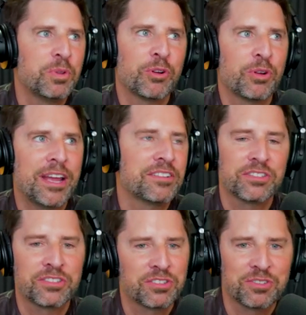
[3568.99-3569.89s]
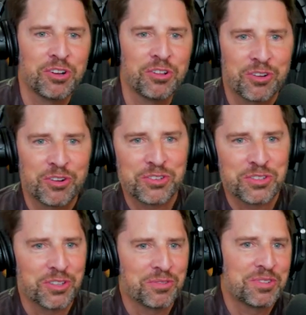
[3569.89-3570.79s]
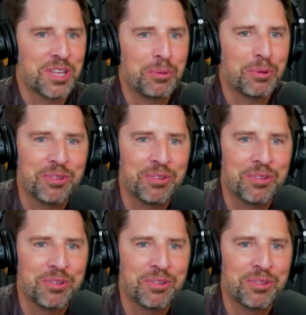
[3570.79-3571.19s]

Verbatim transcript: your aces all across the table.